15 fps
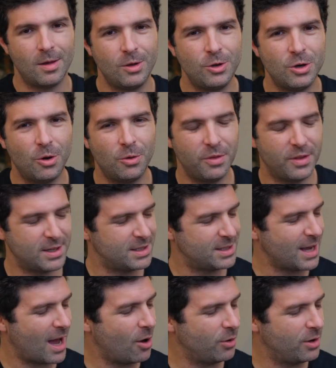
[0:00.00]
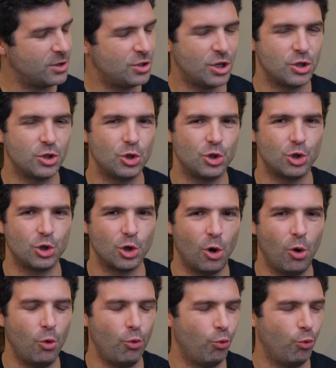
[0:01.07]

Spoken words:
You know, the sound is just so